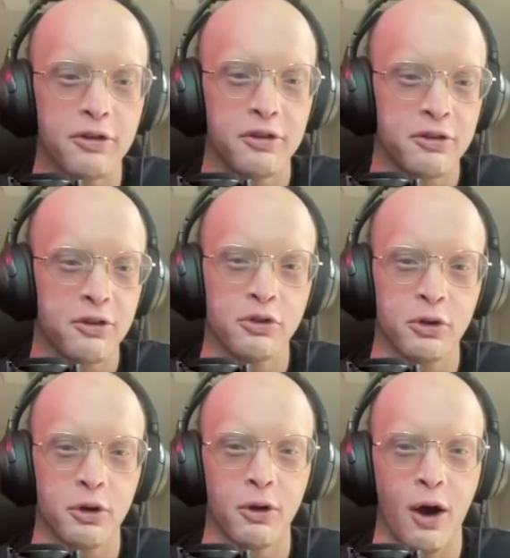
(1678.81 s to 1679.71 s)
is a
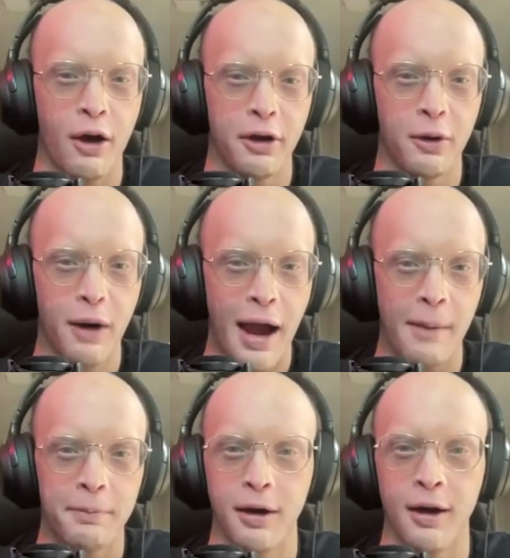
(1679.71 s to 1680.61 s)
social audio
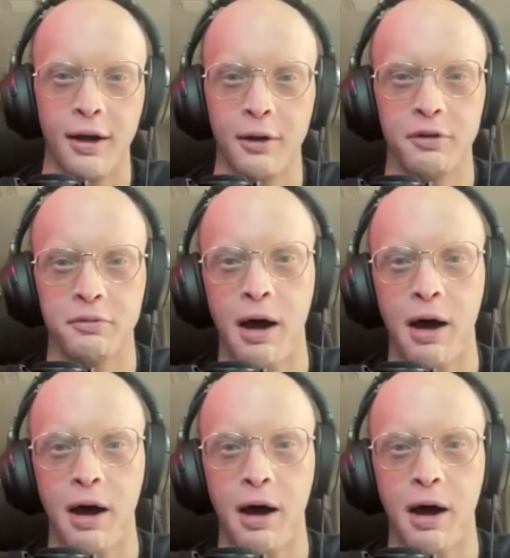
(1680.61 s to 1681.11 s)
app. It was